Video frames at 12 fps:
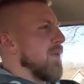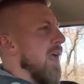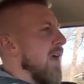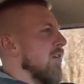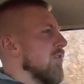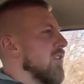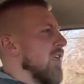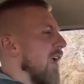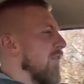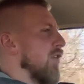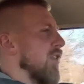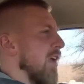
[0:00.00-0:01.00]
downs,
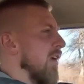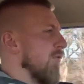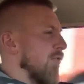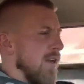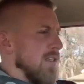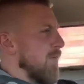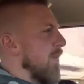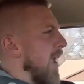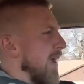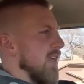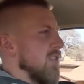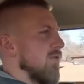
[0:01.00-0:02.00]
everything front to
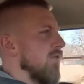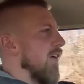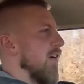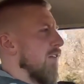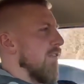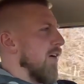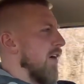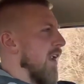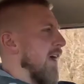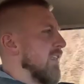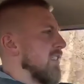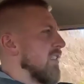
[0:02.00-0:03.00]
back is very, very
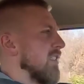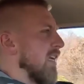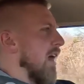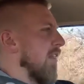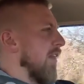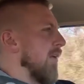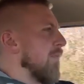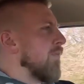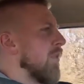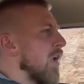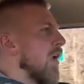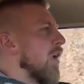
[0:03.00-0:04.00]
nice and solid.
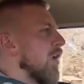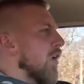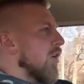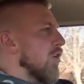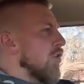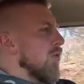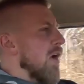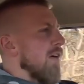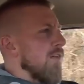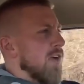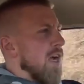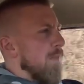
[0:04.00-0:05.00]
You do
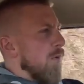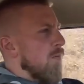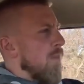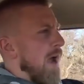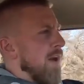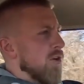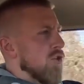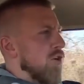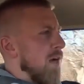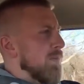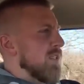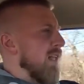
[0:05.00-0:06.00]
have a couple minor
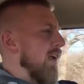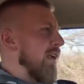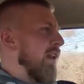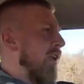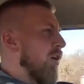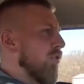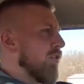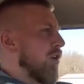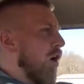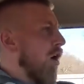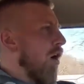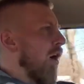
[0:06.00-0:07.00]
grips like any old
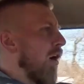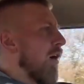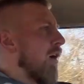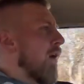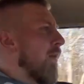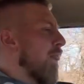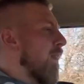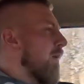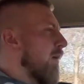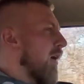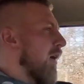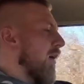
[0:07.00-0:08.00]
car.
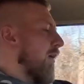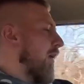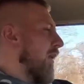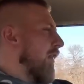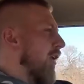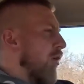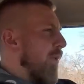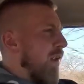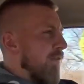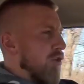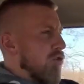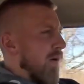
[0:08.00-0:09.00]
A little bit
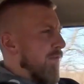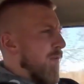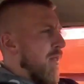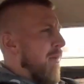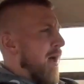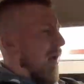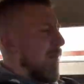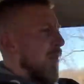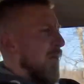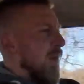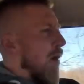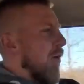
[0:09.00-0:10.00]
of a grip from the bottom of
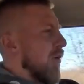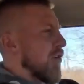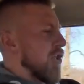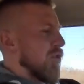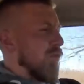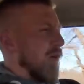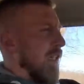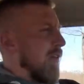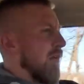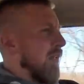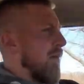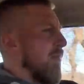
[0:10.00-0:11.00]
the motor, just really,
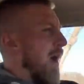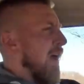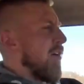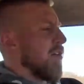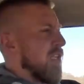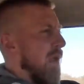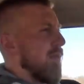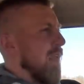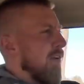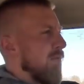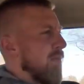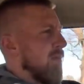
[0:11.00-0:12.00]
really minor. Same
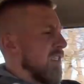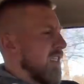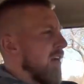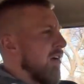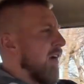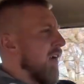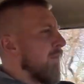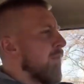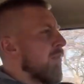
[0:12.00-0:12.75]
thing from the steering.